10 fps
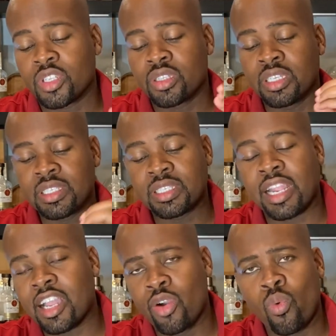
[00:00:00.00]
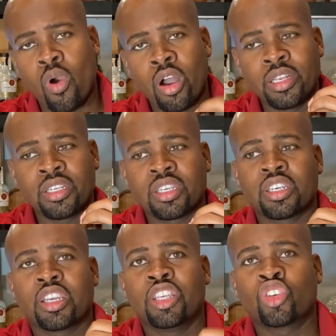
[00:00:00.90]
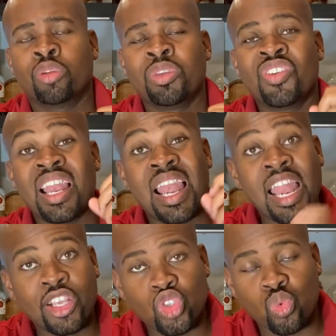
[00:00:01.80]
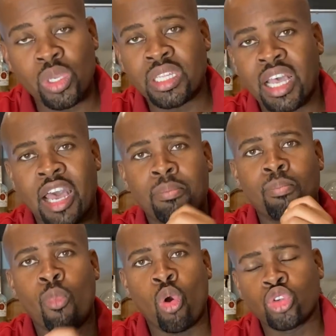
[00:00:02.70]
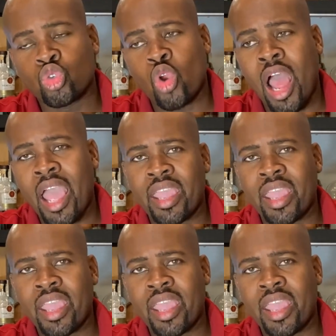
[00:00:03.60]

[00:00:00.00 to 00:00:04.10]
the second one is going to be even less sweet and more dry.